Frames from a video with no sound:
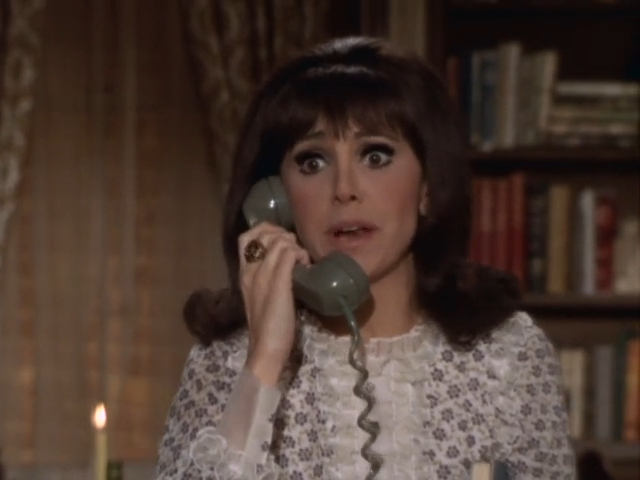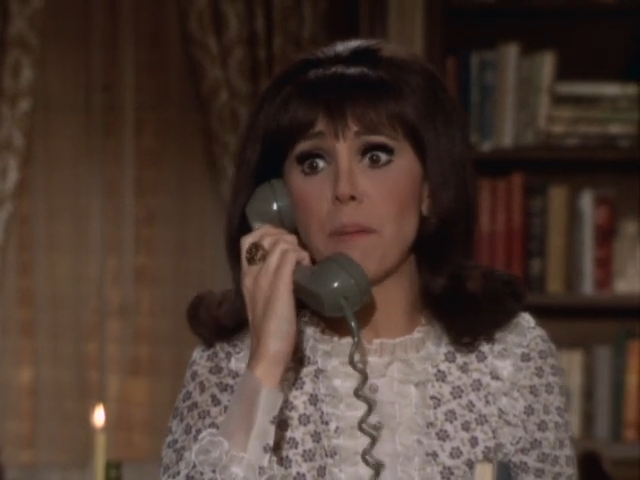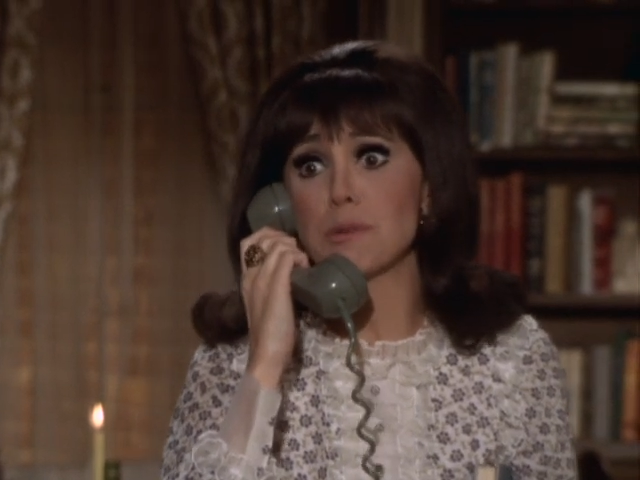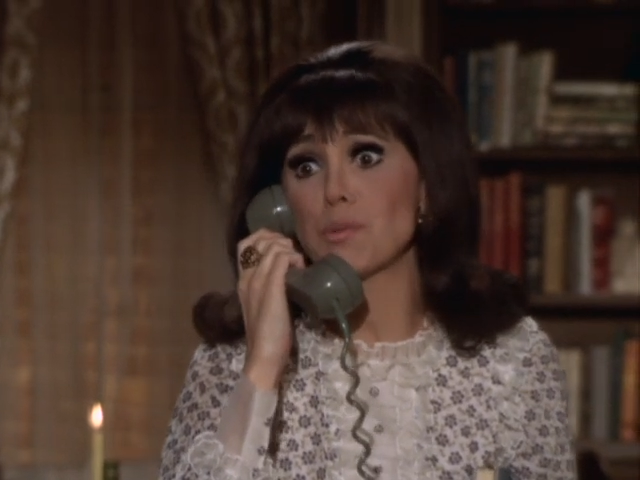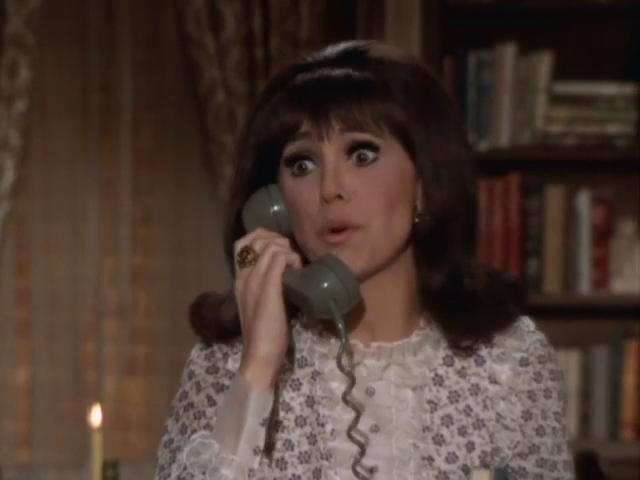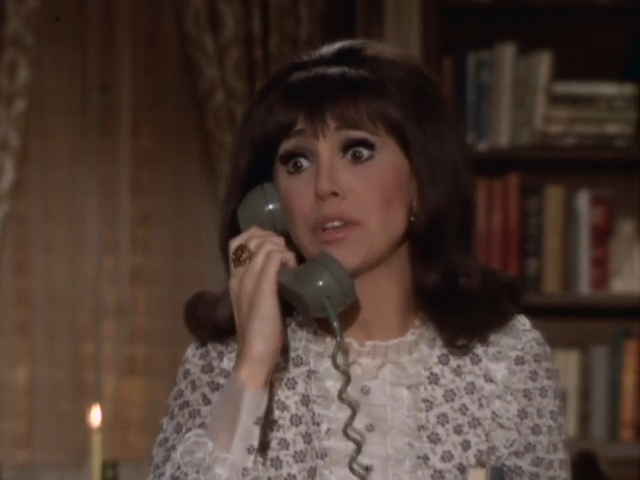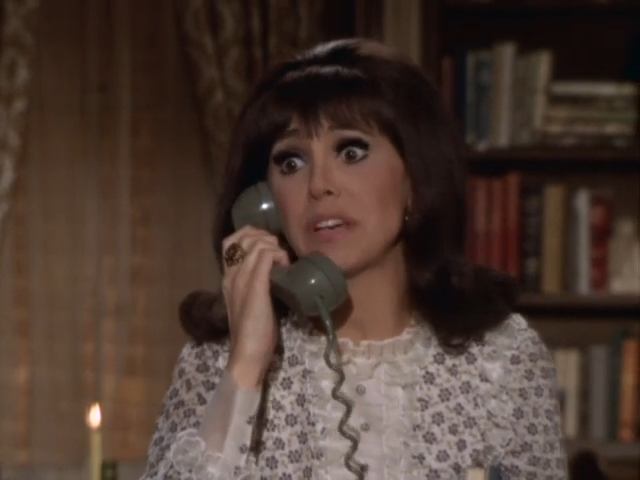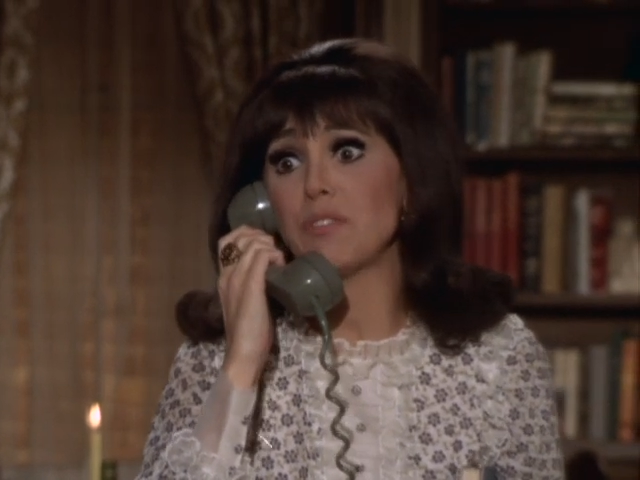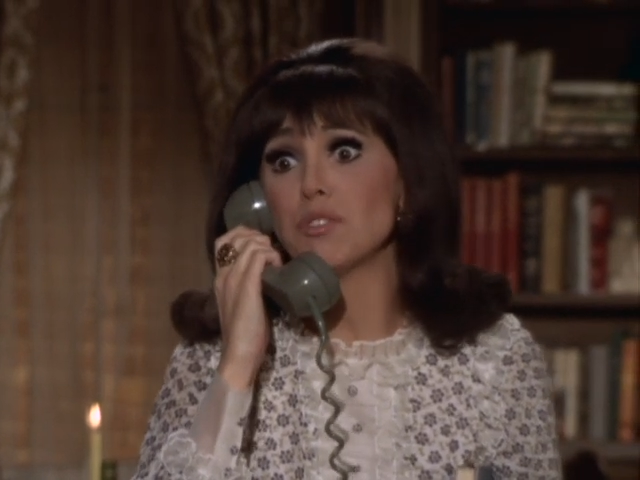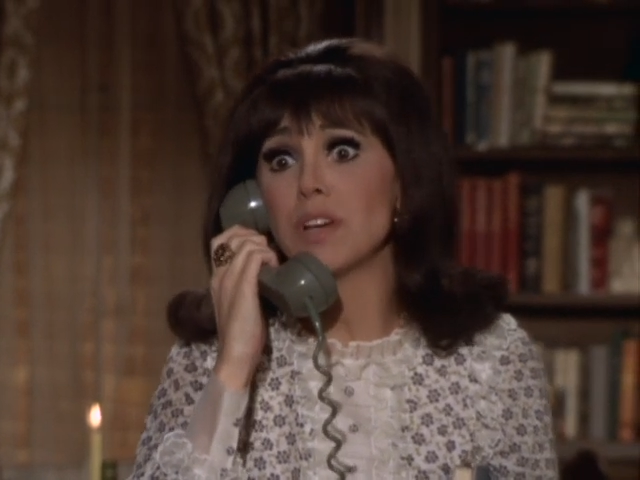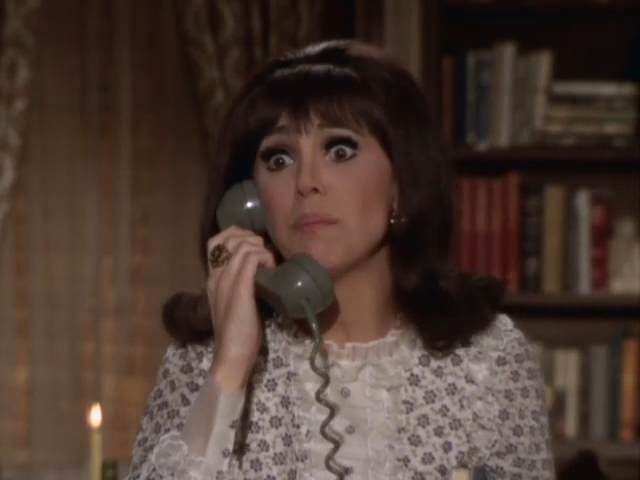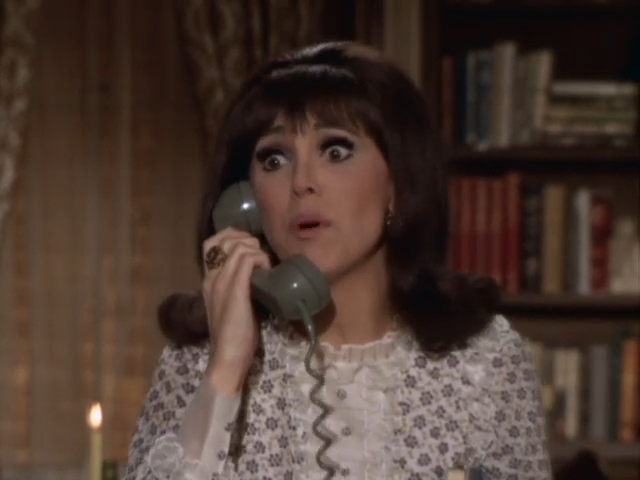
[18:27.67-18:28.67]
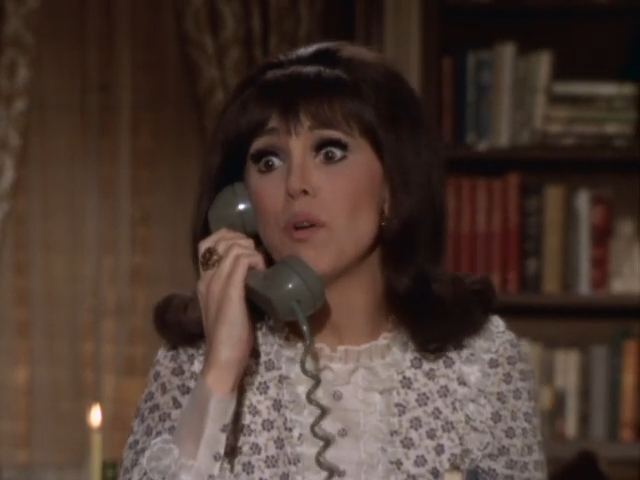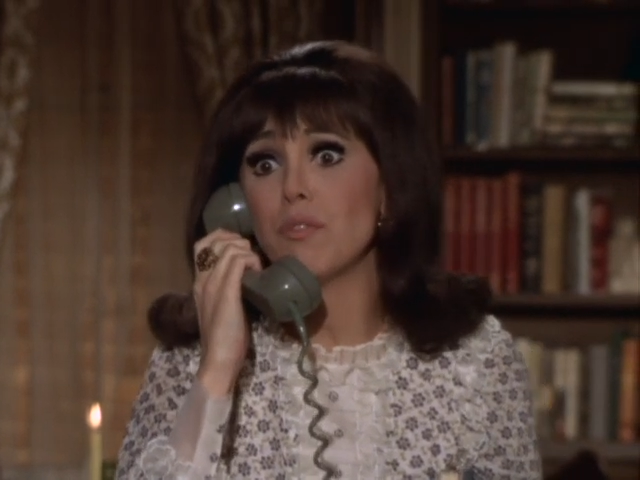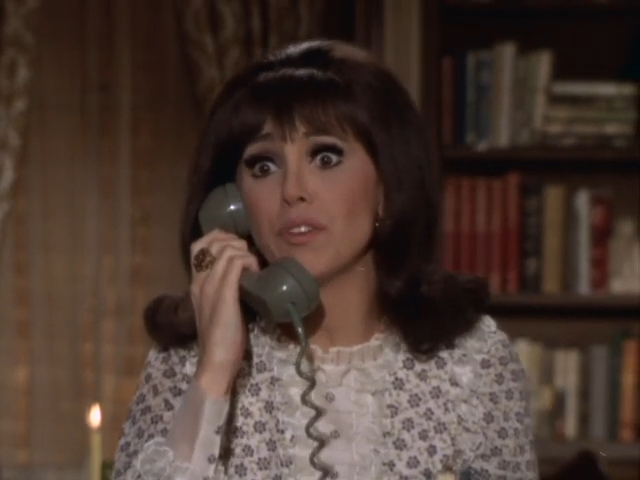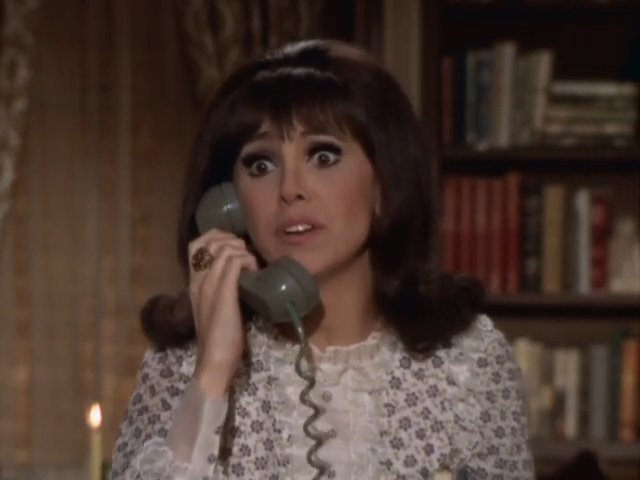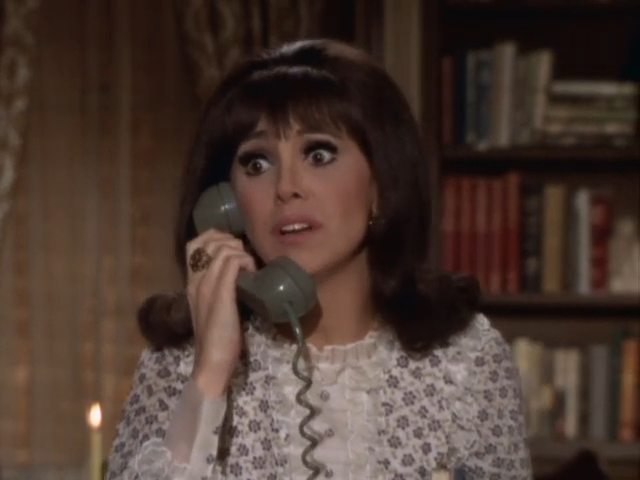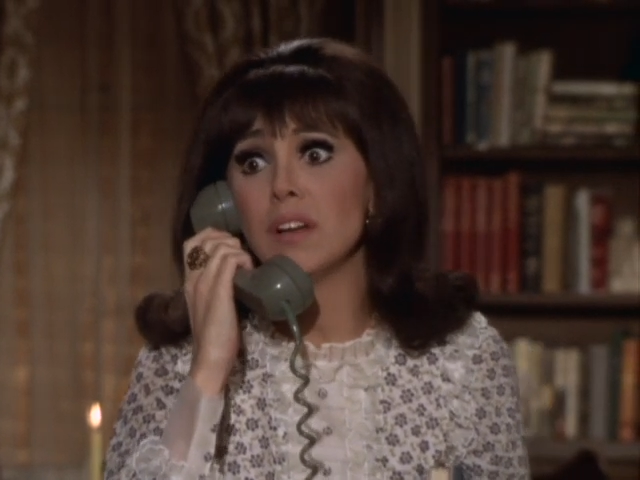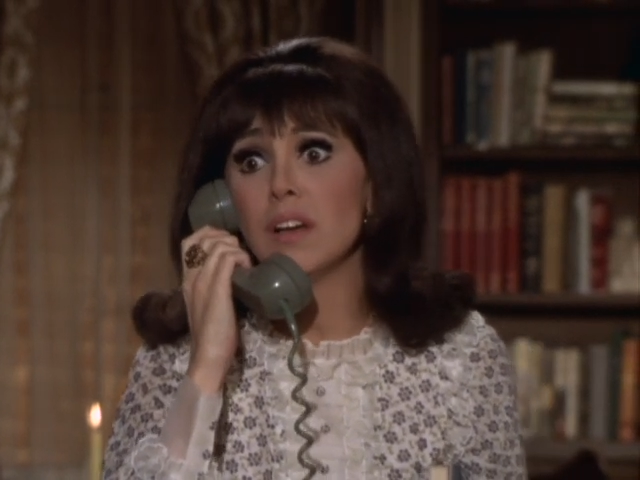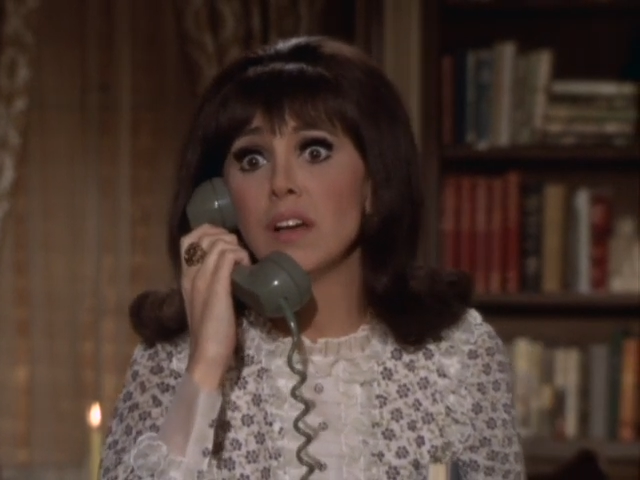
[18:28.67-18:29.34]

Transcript: and I was wondering if you'd come over.